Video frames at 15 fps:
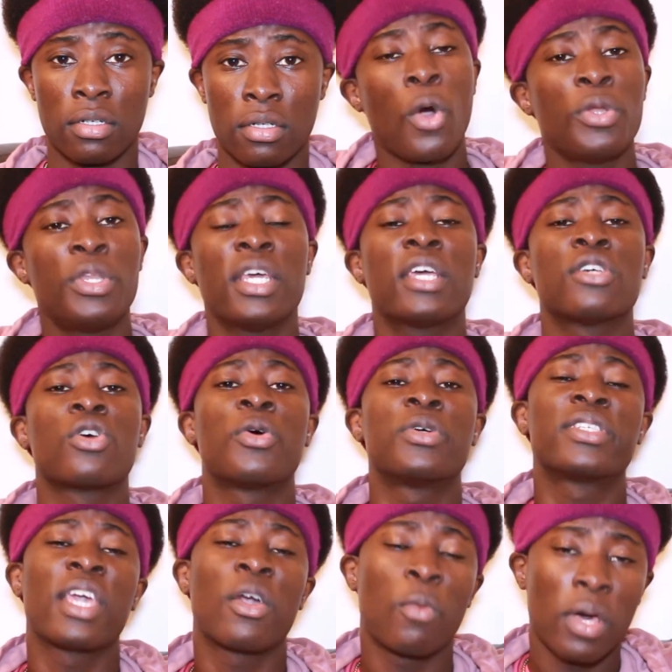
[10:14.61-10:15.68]
Gold diggers
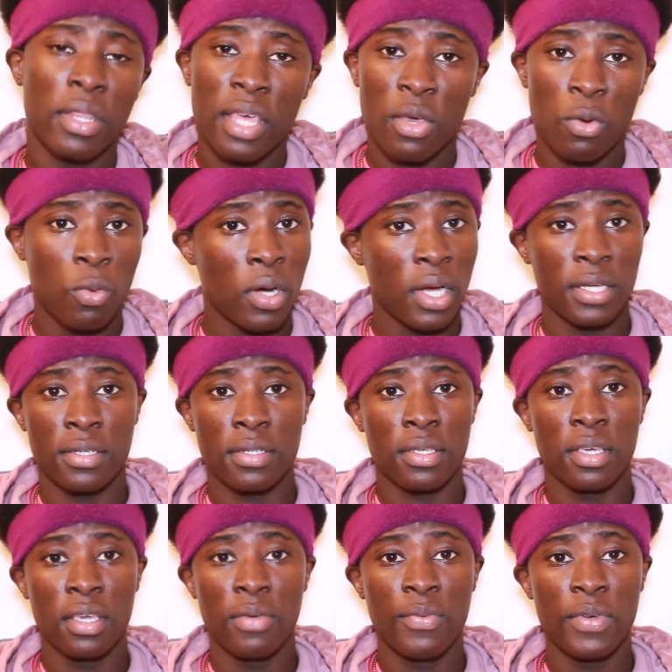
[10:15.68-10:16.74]
always get what they
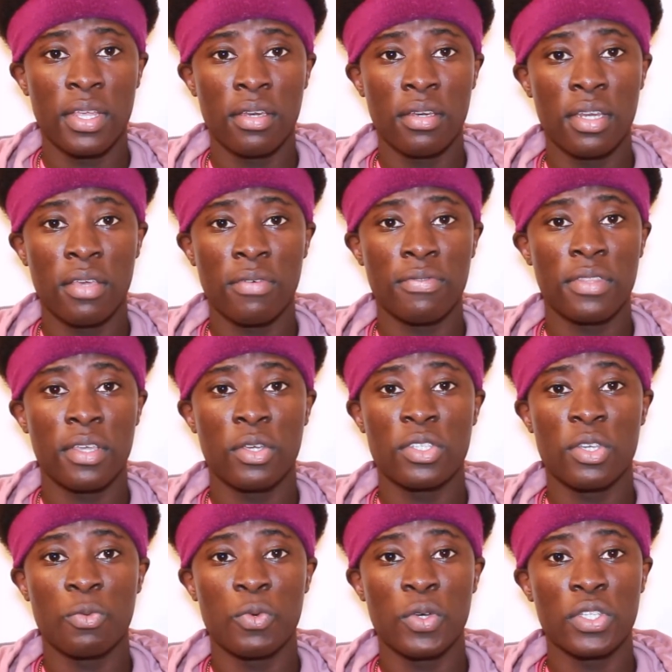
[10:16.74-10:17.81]
want, even if there
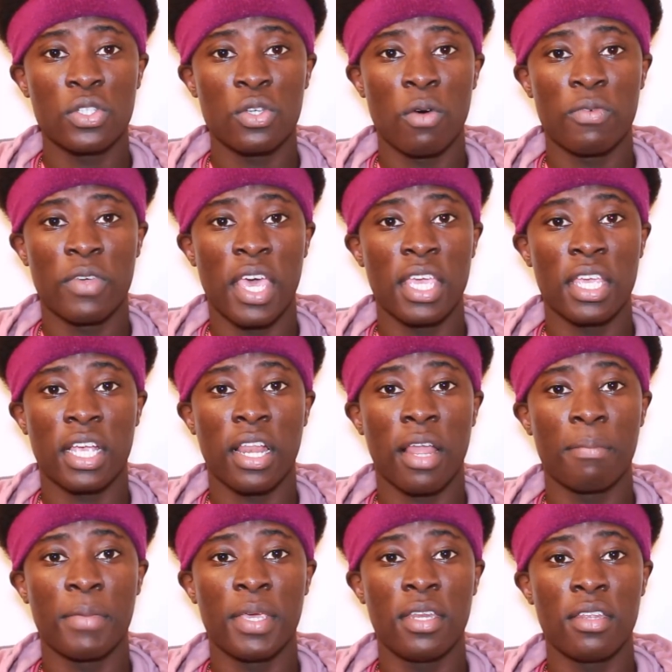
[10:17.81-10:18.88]
is a risk of getting
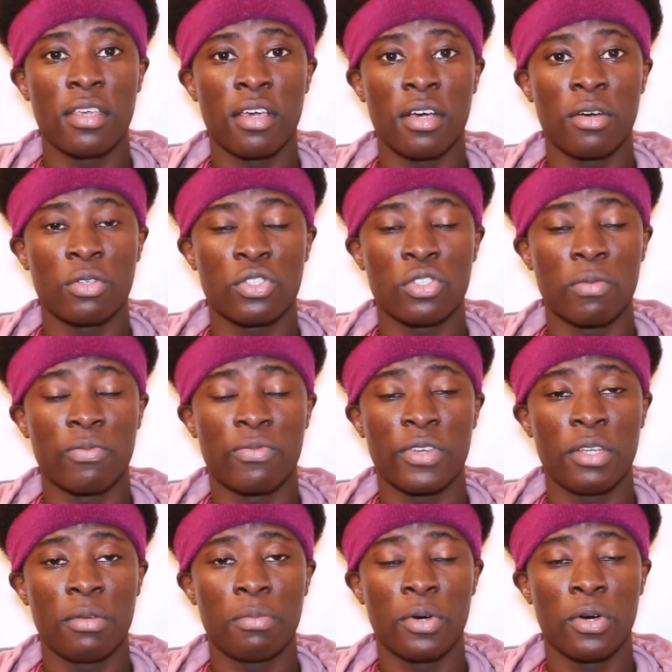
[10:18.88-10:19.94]
chlamydia or
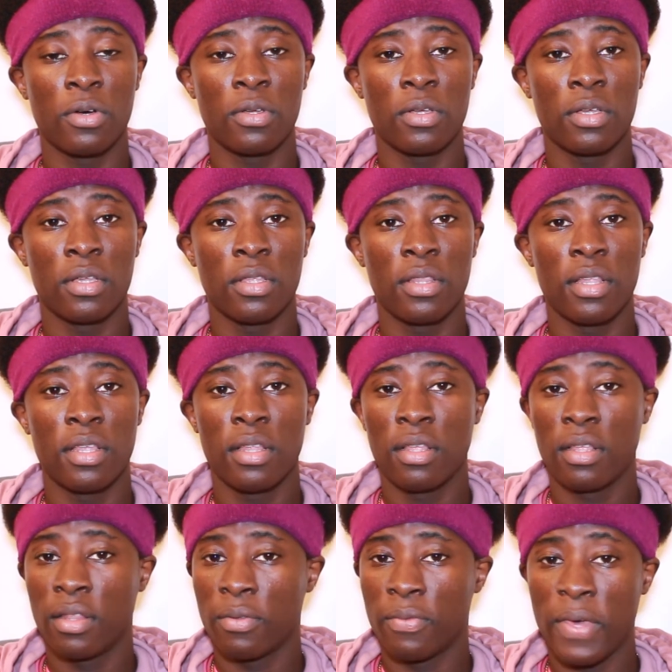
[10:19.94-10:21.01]
something, but
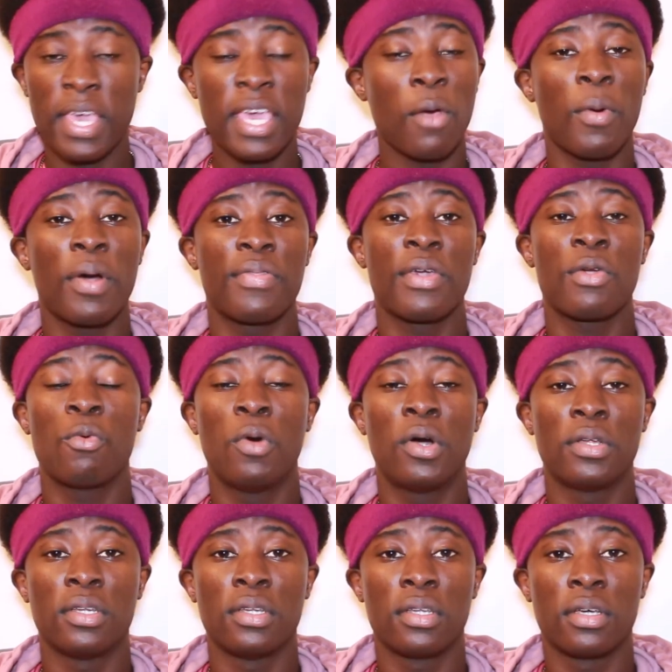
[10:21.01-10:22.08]
they get what they
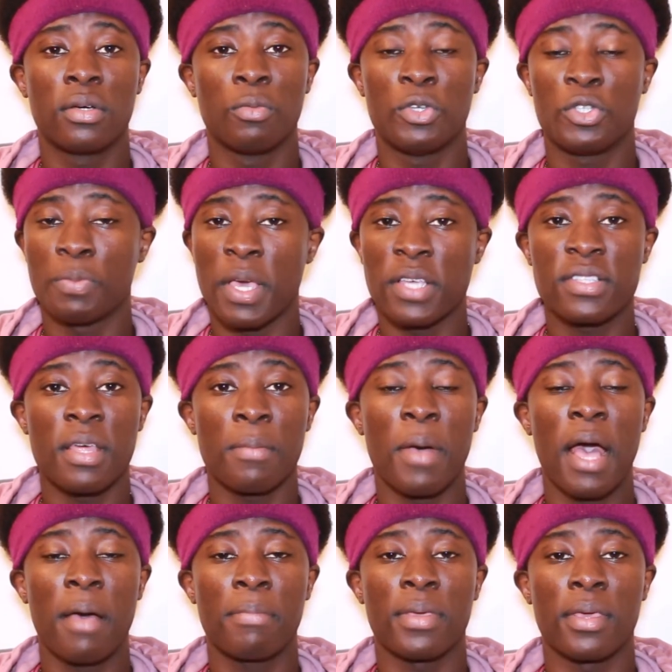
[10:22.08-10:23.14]
want, which makes them
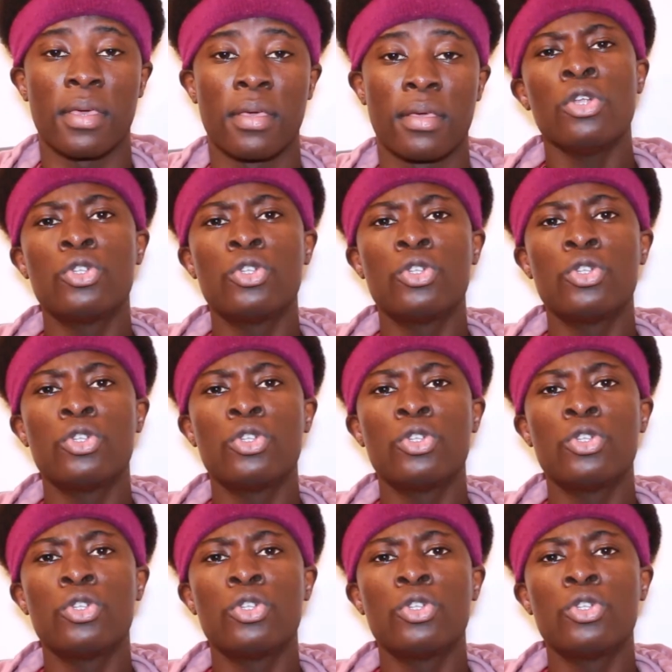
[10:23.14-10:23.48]
happy.